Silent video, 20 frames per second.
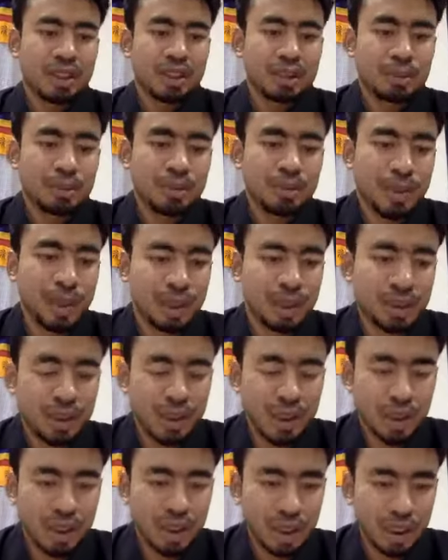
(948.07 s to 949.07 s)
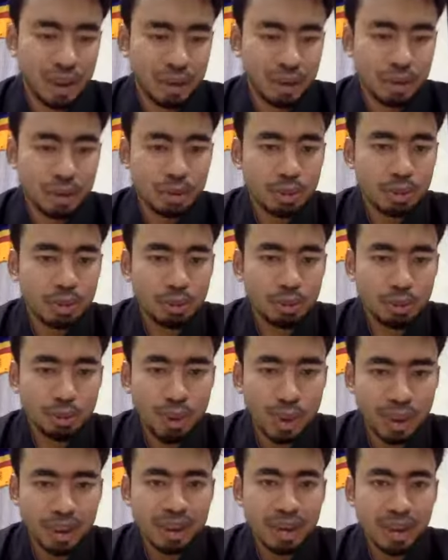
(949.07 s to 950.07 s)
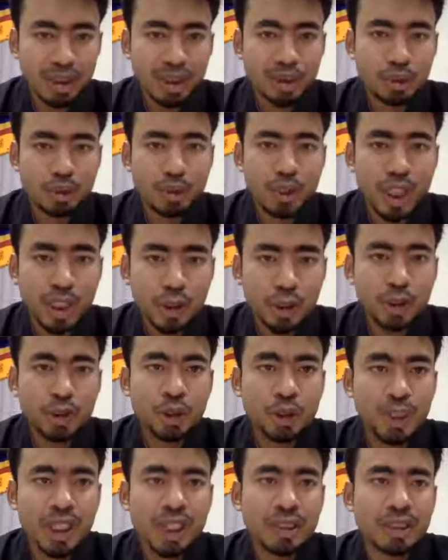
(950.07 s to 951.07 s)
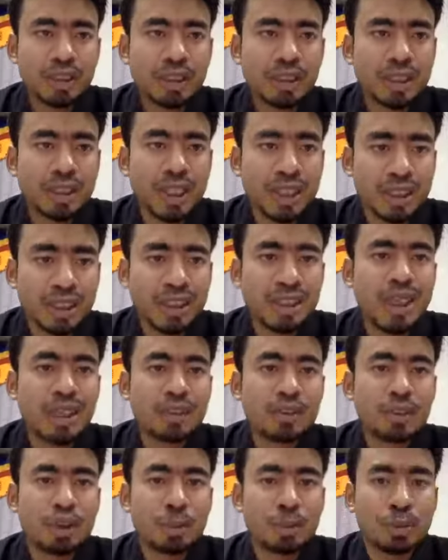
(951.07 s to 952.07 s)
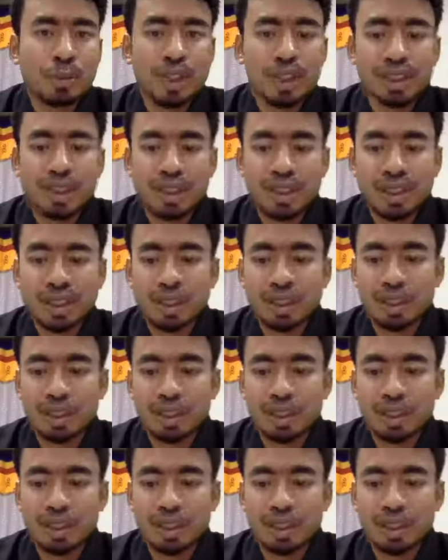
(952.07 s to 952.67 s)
But to ensure that the satellite operates